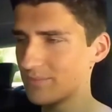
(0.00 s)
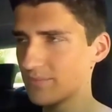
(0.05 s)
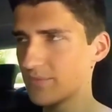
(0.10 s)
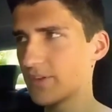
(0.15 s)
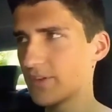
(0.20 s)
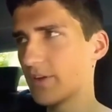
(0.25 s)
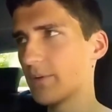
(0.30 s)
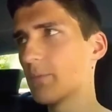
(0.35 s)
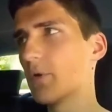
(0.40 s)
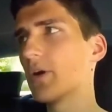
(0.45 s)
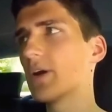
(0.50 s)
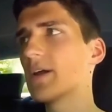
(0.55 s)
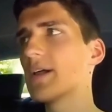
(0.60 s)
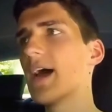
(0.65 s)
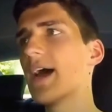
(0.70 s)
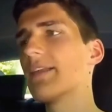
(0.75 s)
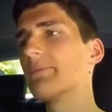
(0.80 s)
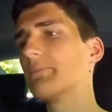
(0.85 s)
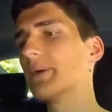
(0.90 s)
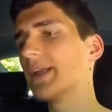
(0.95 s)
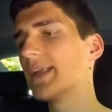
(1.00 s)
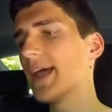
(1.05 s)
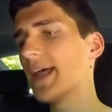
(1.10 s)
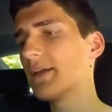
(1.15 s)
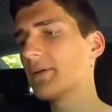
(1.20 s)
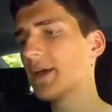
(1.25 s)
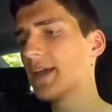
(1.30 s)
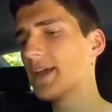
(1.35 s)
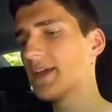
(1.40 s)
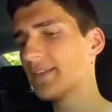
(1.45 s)
So they're more inclined. But
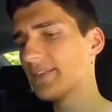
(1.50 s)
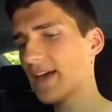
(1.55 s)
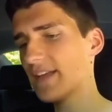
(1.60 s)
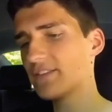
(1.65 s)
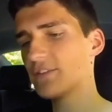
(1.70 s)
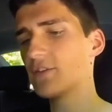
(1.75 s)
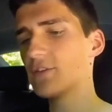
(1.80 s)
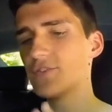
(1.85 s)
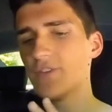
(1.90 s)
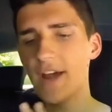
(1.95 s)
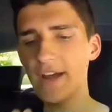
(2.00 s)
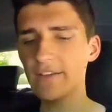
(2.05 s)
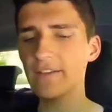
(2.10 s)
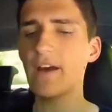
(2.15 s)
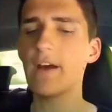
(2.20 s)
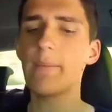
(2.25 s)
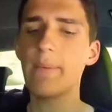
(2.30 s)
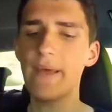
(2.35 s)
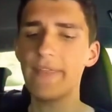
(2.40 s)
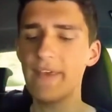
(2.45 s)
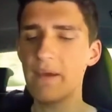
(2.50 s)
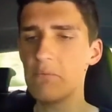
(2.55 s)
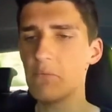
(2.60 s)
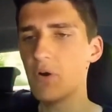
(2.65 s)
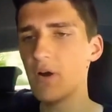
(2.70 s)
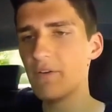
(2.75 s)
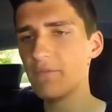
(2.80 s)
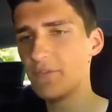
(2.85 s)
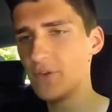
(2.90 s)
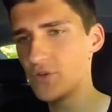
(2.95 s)
anyway, that's huge. I can talk about that
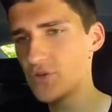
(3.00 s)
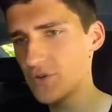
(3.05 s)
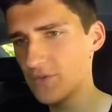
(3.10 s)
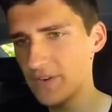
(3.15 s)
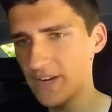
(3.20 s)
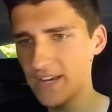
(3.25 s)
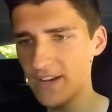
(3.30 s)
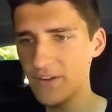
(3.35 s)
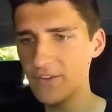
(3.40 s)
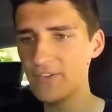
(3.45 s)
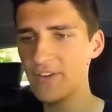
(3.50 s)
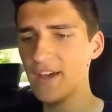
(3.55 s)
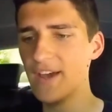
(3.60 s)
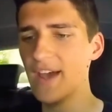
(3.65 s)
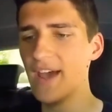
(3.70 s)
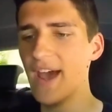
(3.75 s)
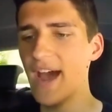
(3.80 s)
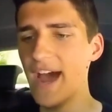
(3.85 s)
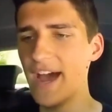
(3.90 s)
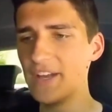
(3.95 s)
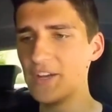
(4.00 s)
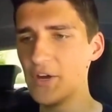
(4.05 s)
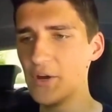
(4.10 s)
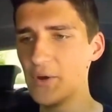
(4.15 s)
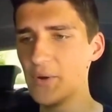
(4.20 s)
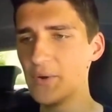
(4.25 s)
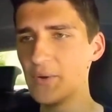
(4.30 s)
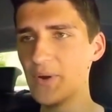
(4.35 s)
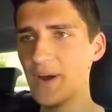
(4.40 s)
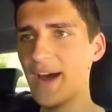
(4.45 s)
more on future videos. I
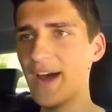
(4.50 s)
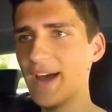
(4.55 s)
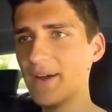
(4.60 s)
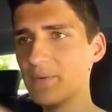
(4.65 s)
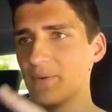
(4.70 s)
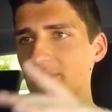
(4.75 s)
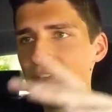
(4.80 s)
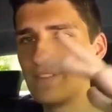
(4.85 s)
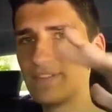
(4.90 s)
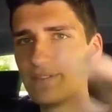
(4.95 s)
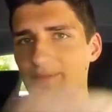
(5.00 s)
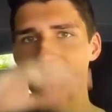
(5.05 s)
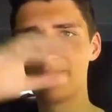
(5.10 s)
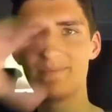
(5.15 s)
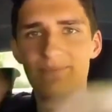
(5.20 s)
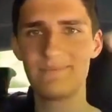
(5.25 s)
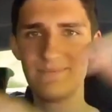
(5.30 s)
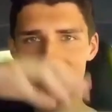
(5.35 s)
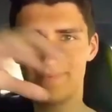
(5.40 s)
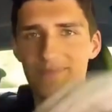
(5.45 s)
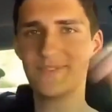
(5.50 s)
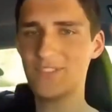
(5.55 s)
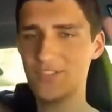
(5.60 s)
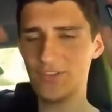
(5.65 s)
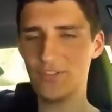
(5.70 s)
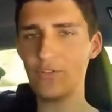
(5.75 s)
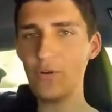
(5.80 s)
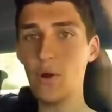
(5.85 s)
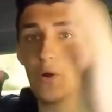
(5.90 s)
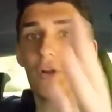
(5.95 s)
know I was
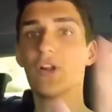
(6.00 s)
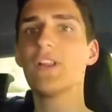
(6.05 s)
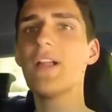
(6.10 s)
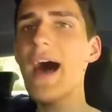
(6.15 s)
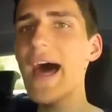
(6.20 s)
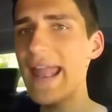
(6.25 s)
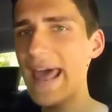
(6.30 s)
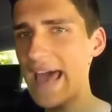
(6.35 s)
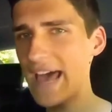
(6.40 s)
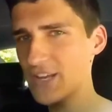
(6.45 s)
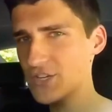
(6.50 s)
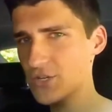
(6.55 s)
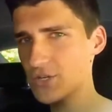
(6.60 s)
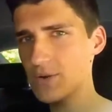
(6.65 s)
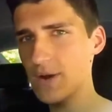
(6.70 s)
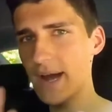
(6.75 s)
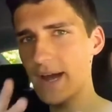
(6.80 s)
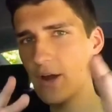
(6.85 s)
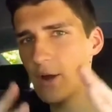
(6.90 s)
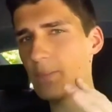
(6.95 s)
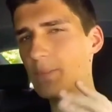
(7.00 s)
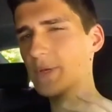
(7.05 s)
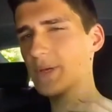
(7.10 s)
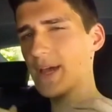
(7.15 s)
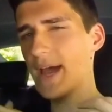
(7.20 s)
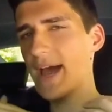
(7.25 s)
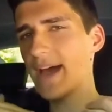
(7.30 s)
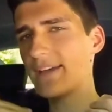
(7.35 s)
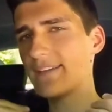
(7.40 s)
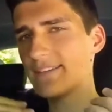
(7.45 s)
throwing a lot at you. I hope you
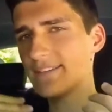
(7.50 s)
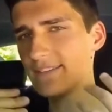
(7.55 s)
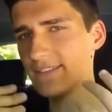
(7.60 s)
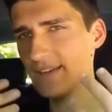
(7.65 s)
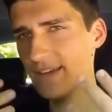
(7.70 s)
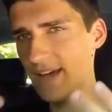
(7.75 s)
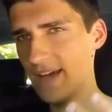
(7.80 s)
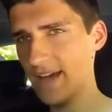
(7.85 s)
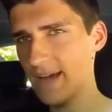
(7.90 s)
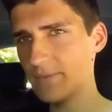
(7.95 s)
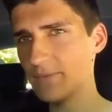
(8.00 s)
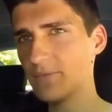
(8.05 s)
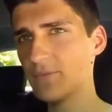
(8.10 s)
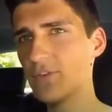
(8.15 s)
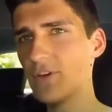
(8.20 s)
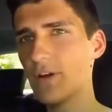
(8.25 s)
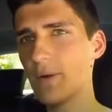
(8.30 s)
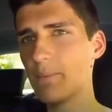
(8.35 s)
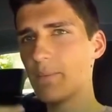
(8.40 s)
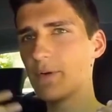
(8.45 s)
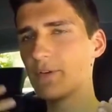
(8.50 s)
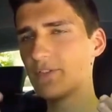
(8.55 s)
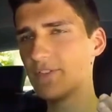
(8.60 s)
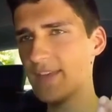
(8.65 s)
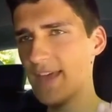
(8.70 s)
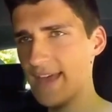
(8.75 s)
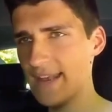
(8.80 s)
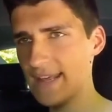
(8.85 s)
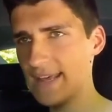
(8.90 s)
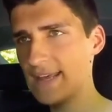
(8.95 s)
guys took most of
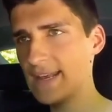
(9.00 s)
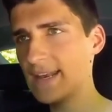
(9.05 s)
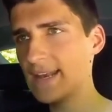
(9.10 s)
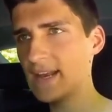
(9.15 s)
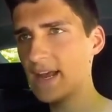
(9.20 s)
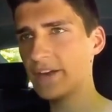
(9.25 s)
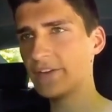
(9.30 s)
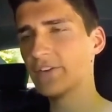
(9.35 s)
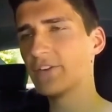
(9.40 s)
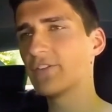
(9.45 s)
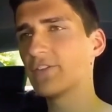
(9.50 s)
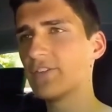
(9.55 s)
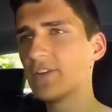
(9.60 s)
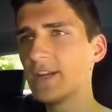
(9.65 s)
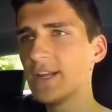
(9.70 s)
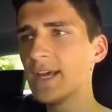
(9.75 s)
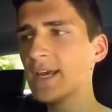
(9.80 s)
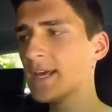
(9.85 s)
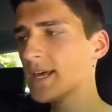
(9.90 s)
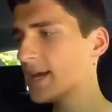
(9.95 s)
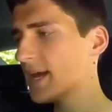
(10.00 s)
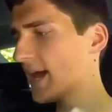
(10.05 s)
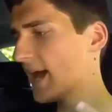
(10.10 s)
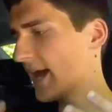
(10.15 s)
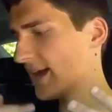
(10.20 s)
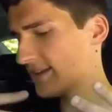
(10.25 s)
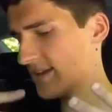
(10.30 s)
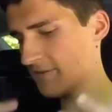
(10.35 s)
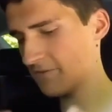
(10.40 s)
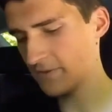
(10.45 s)
that in and understood it.
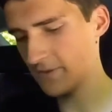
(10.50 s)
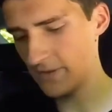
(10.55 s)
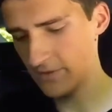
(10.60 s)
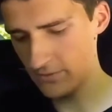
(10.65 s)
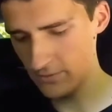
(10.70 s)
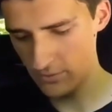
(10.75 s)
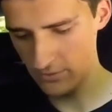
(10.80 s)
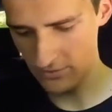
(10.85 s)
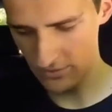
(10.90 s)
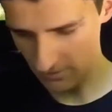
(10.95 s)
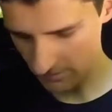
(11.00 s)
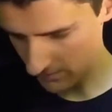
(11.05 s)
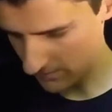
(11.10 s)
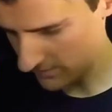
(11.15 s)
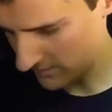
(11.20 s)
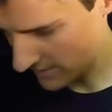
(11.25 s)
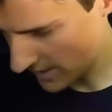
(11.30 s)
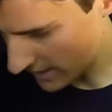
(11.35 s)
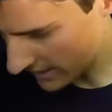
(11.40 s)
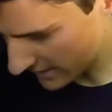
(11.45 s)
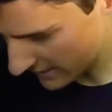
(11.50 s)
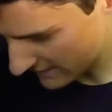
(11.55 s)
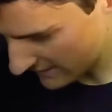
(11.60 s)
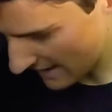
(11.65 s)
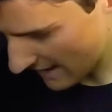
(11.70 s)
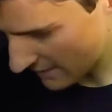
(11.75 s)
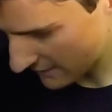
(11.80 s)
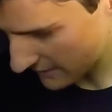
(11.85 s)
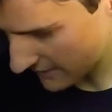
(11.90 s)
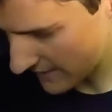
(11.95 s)
I definitely threw some nuggets
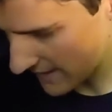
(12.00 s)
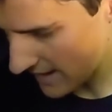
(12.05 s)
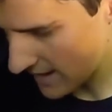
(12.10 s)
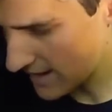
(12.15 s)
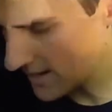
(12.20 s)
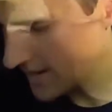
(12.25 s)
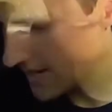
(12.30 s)
out there.